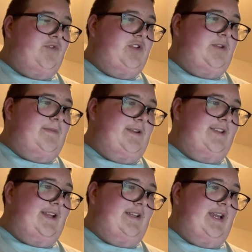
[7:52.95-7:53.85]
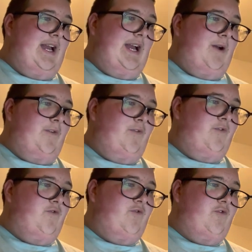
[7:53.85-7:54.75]
to be sending out
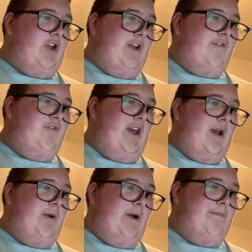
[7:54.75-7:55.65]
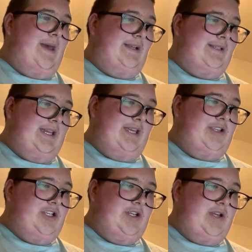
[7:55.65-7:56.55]
a farewell message.